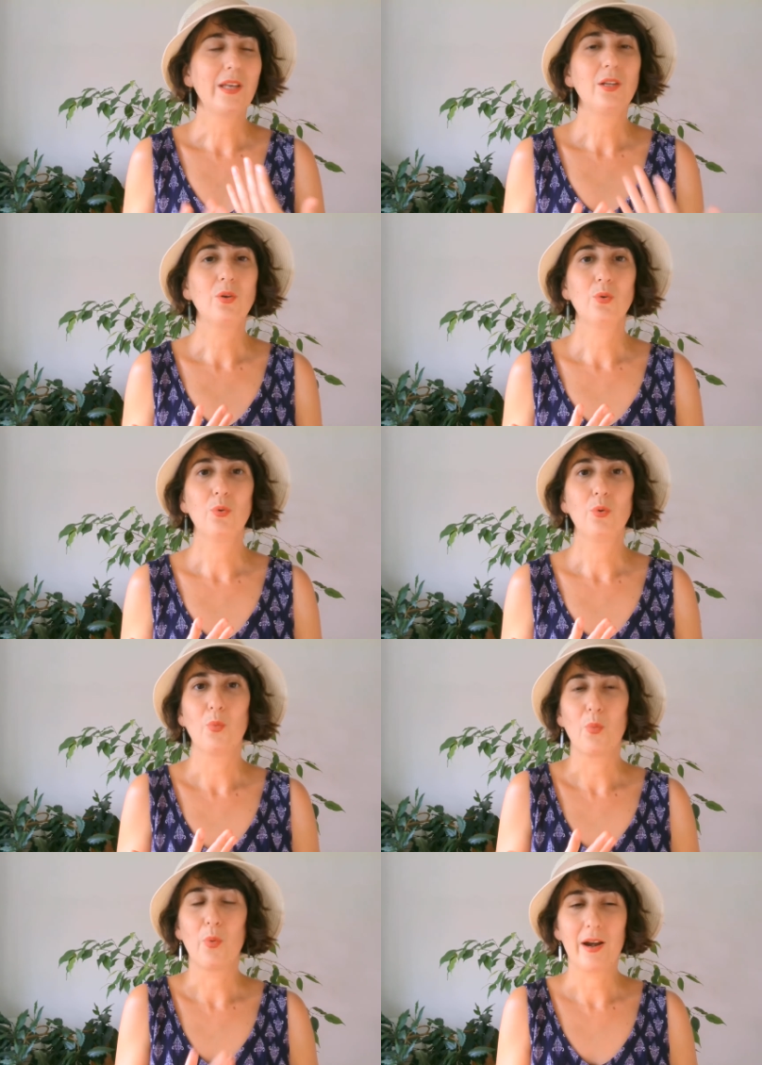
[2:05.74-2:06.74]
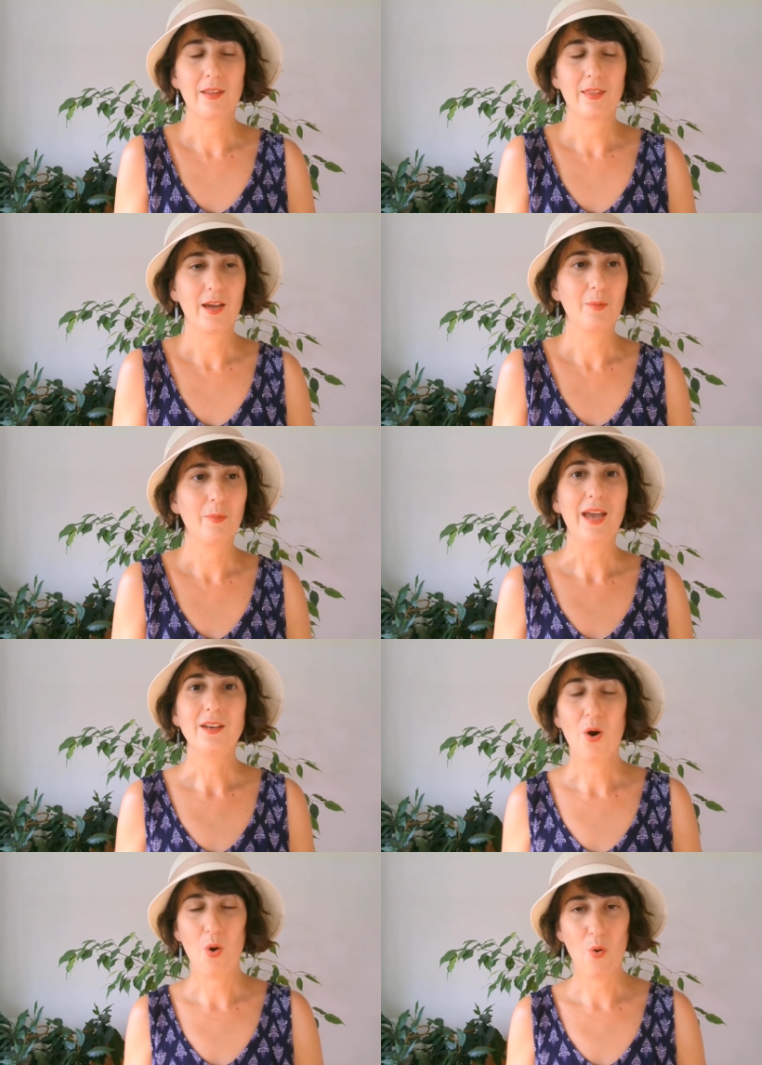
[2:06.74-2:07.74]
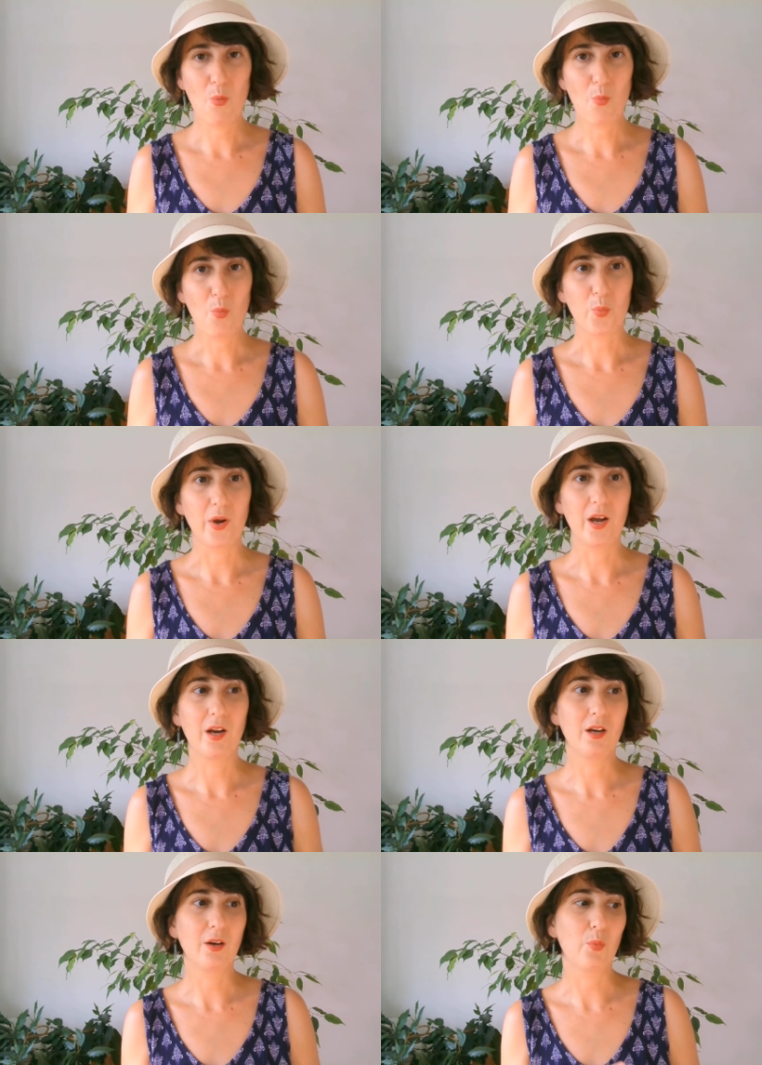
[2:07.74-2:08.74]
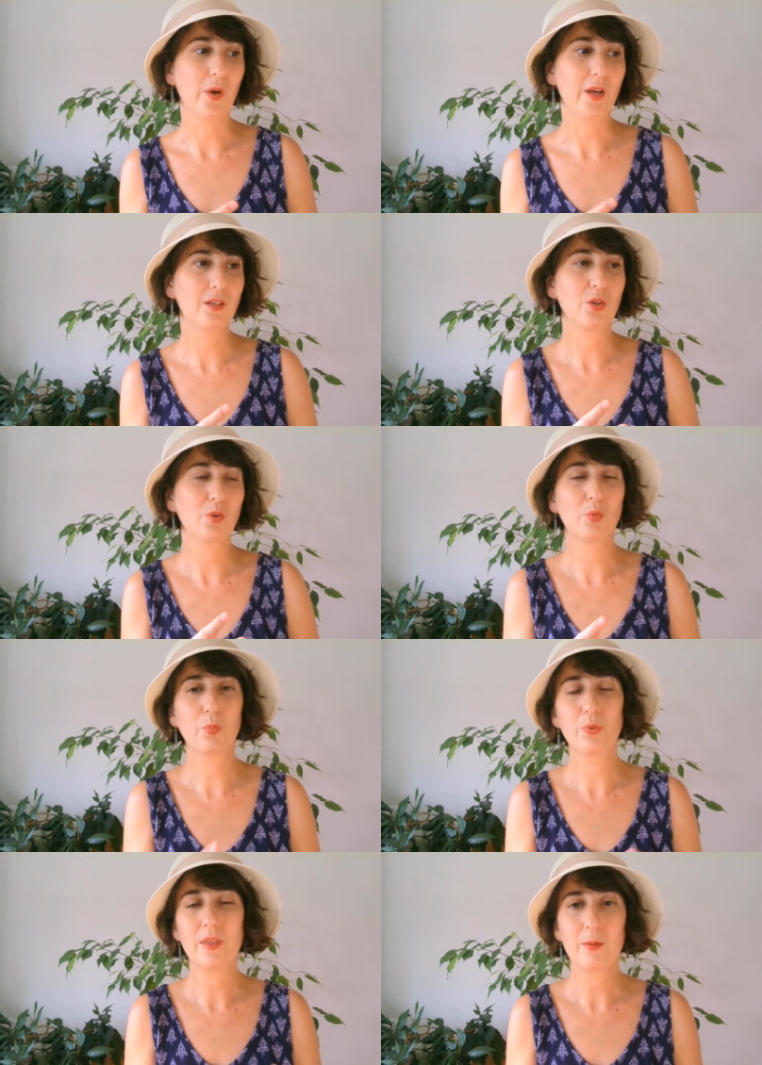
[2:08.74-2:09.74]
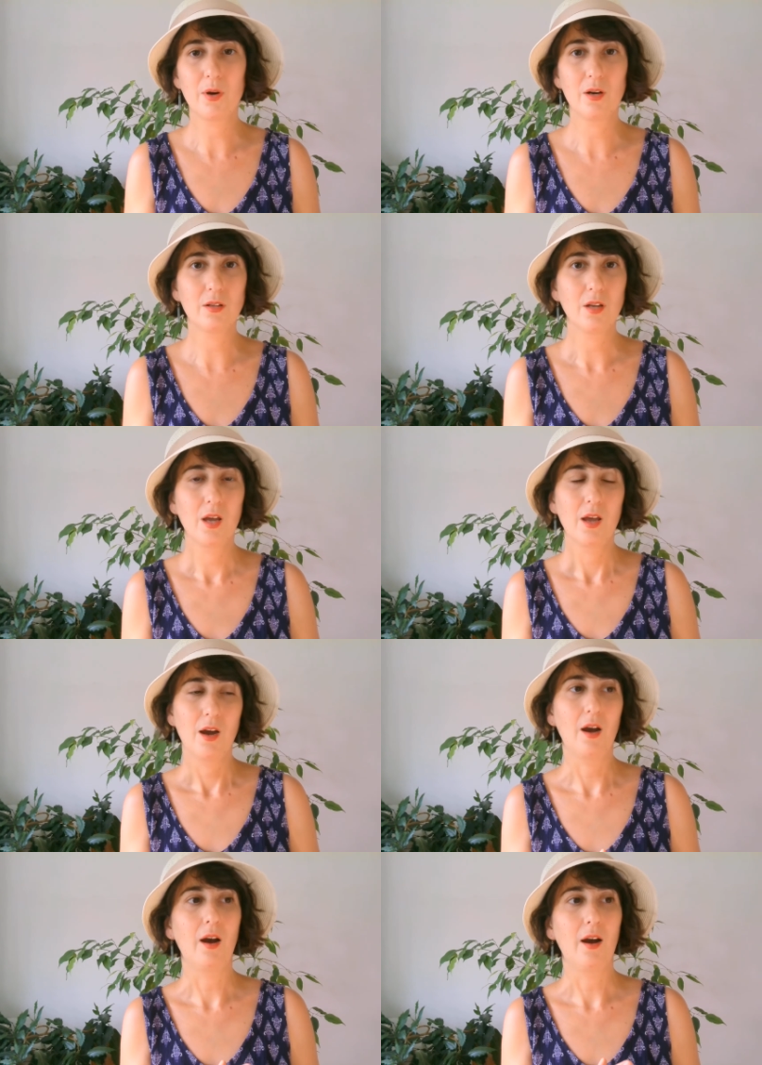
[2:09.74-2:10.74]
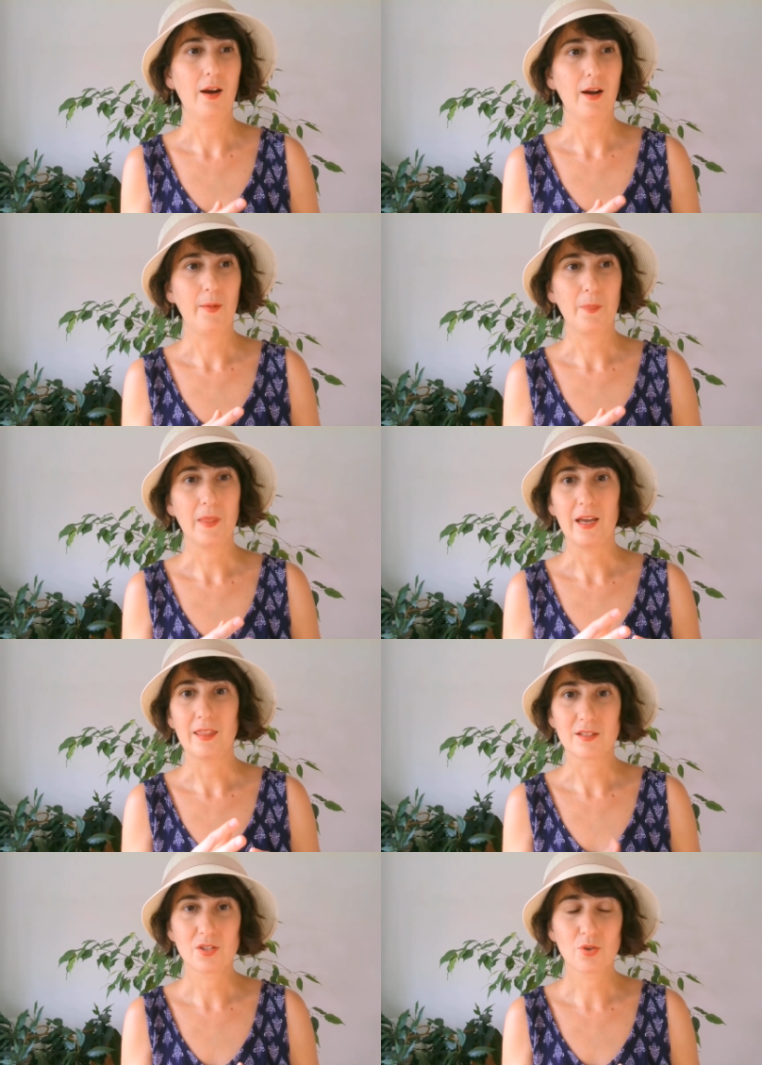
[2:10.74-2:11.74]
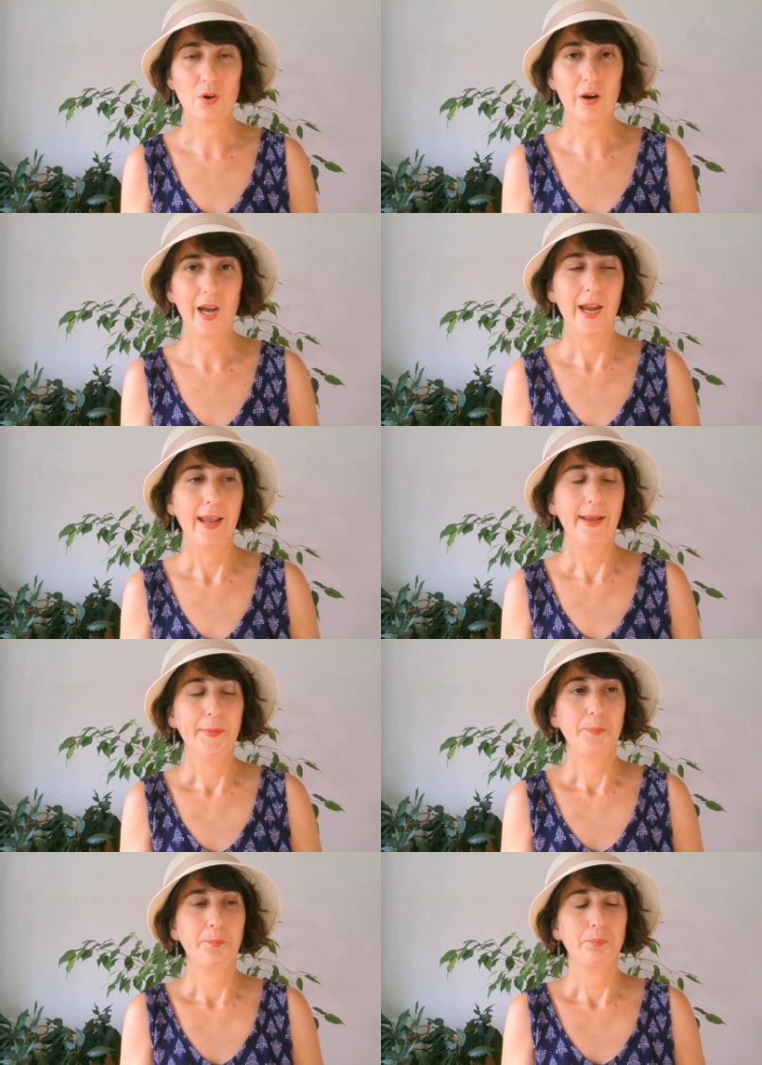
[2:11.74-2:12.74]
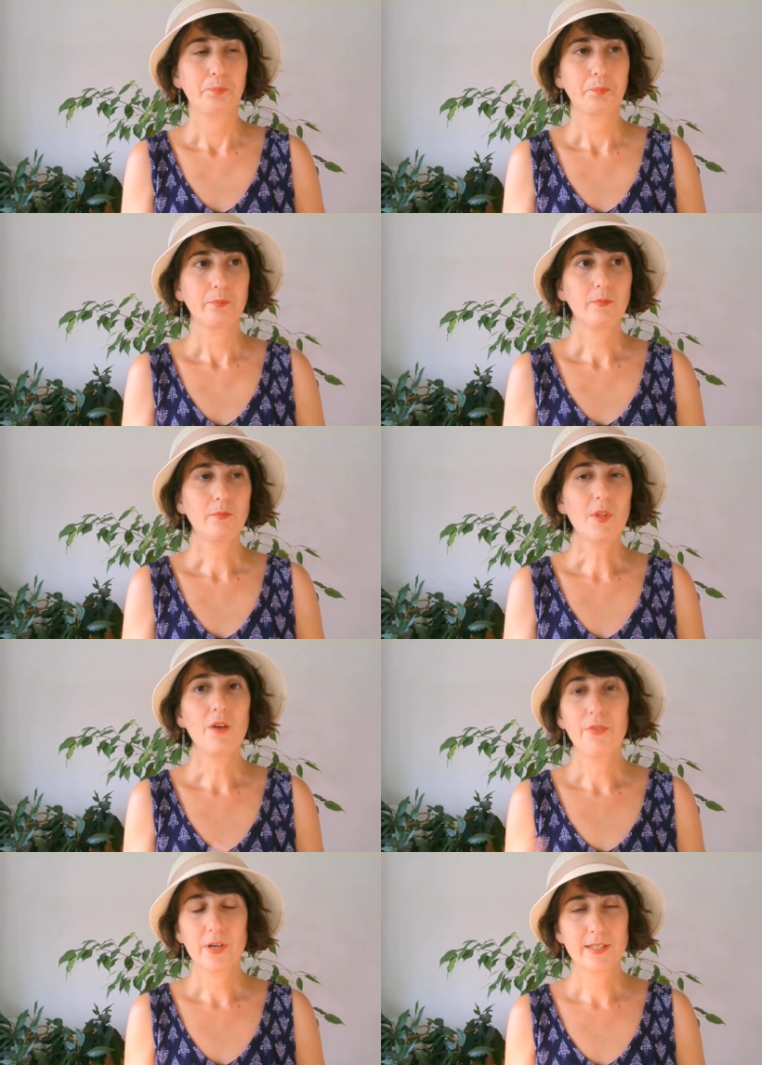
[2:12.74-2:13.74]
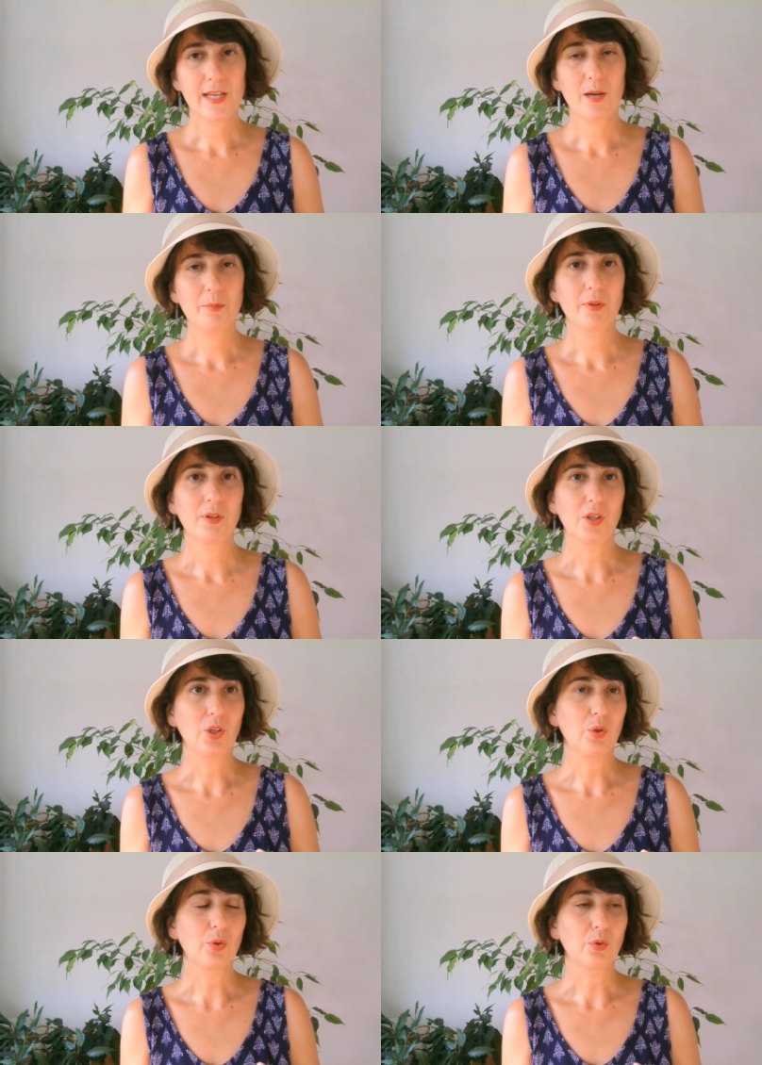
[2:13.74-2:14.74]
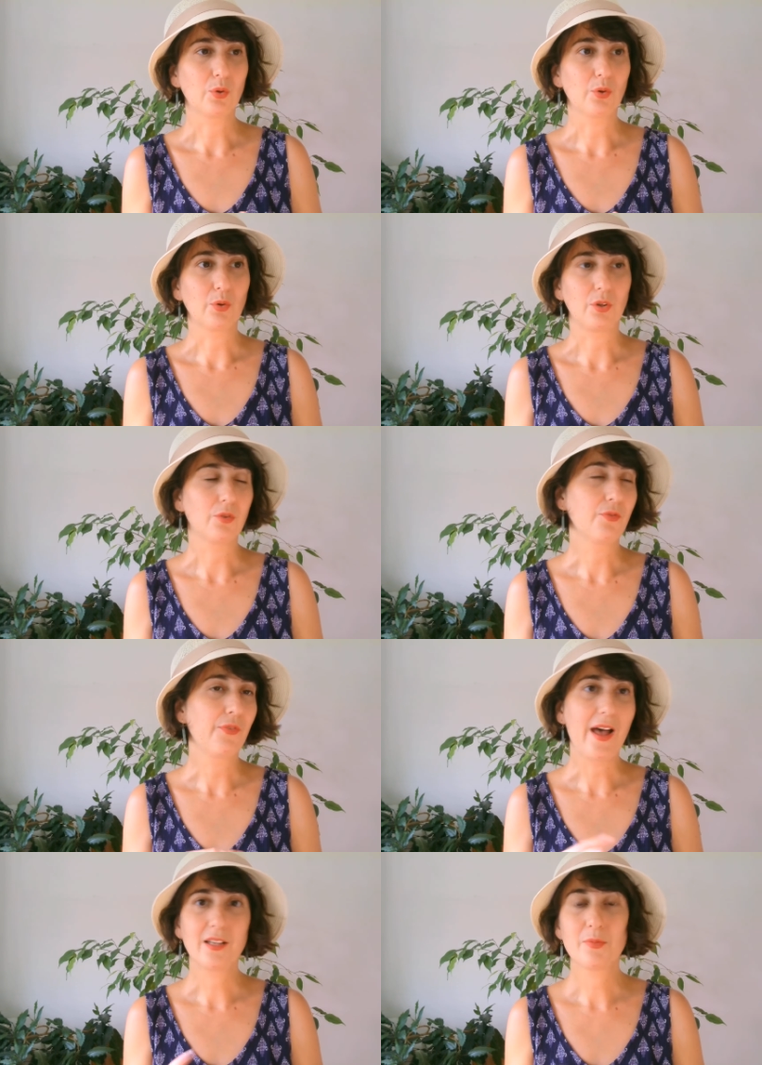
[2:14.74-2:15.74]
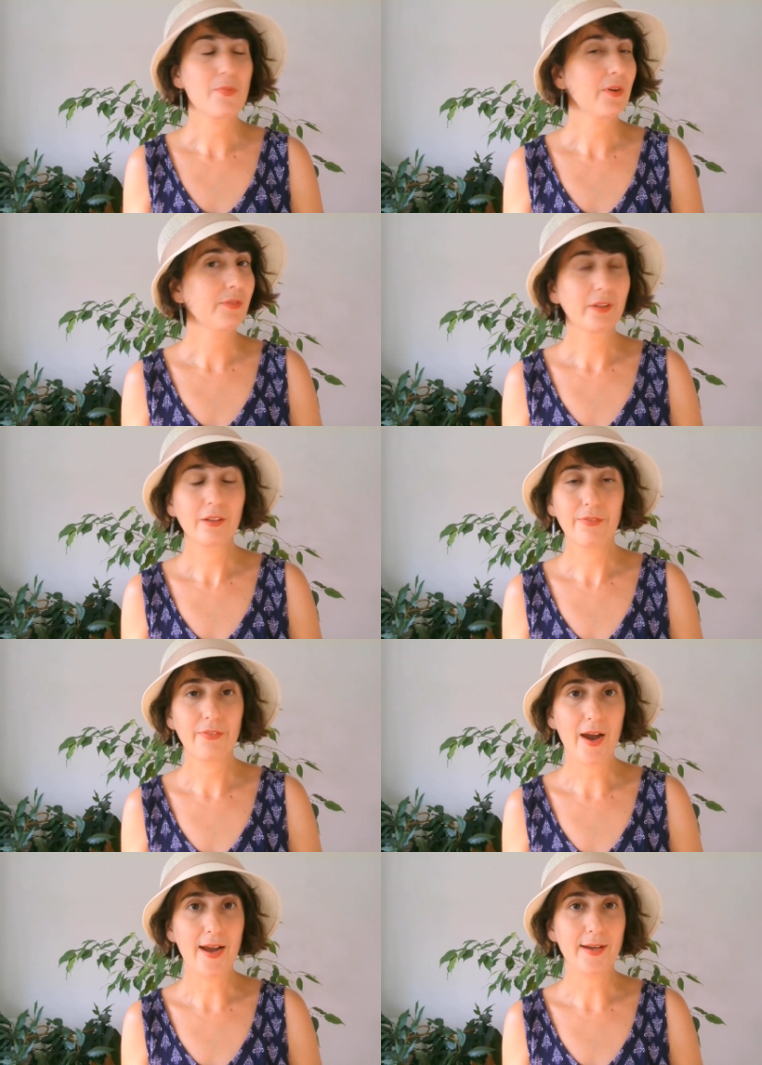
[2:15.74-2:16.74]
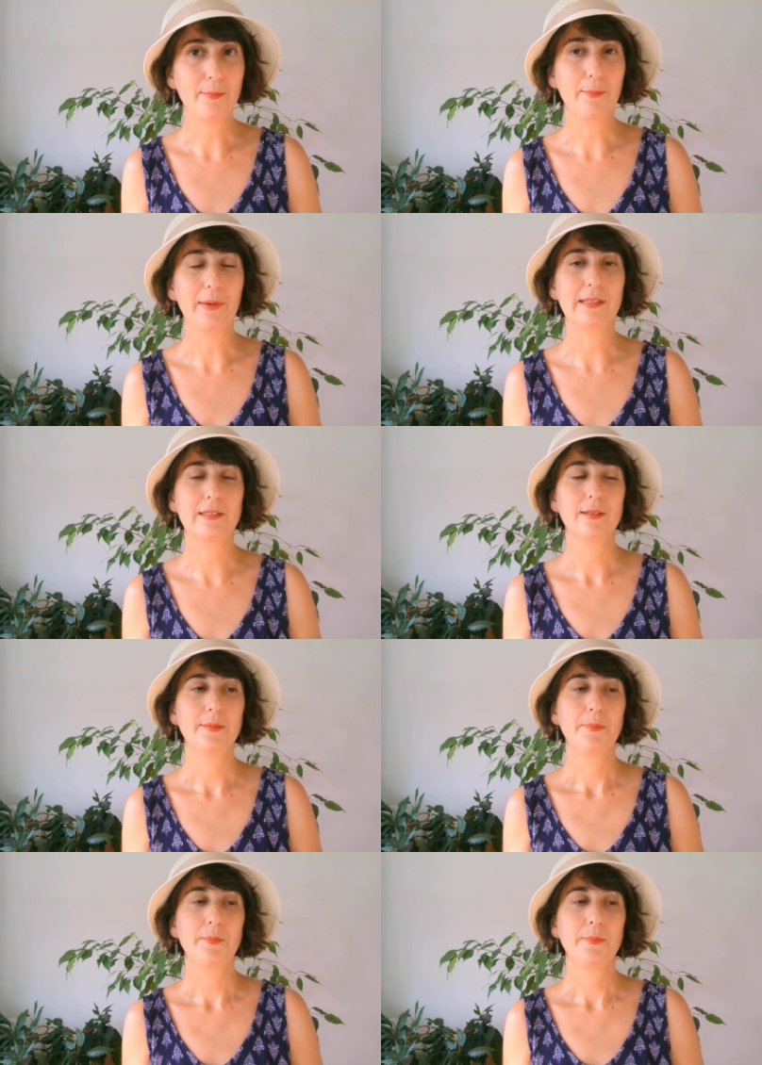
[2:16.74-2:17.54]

you wear them at home, where when you put them on at the store, for example, you felt perfectly fine, but